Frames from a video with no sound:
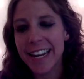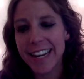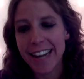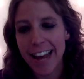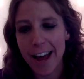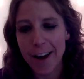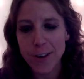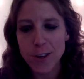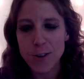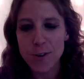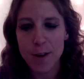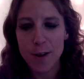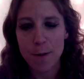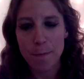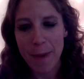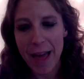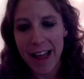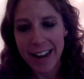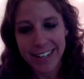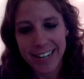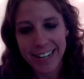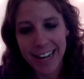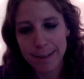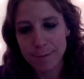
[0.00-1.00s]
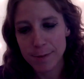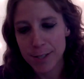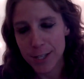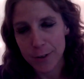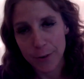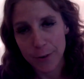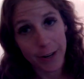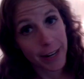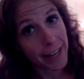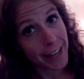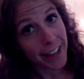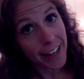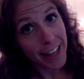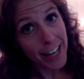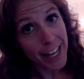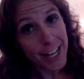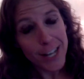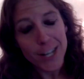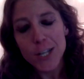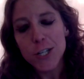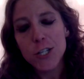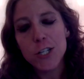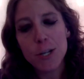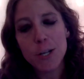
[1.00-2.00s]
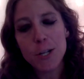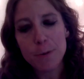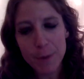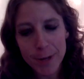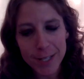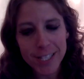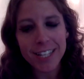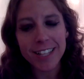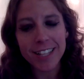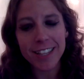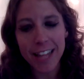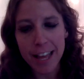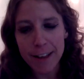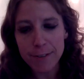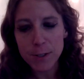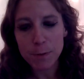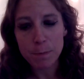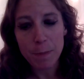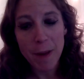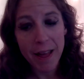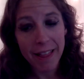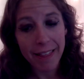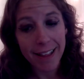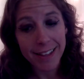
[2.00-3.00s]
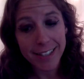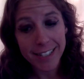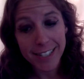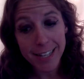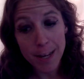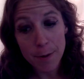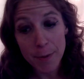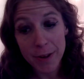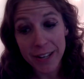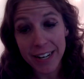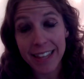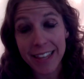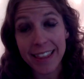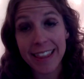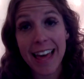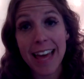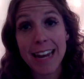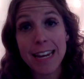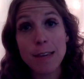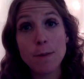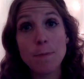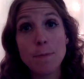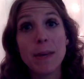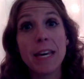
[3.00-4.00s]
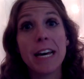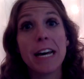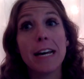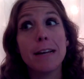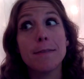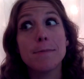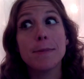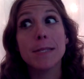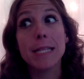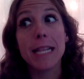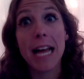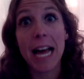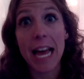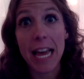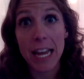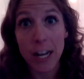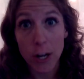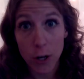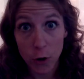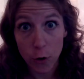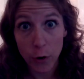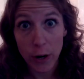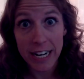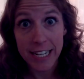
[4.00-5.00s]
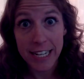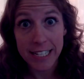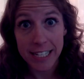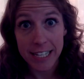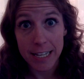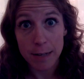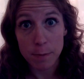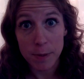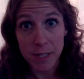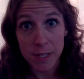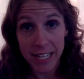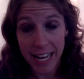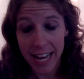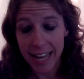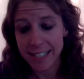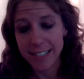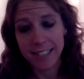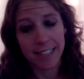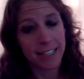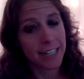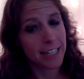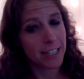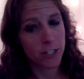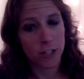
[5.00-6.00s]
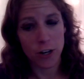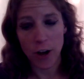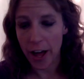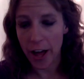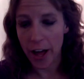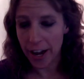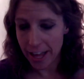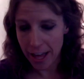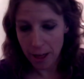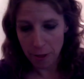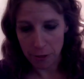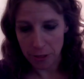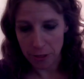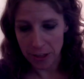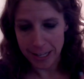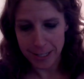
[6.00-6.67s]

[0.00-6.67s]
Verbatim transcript: out, you get back ×3. She puts a love spell on someone, and then he becomes, like, crazy obsessed, and it's not healthy.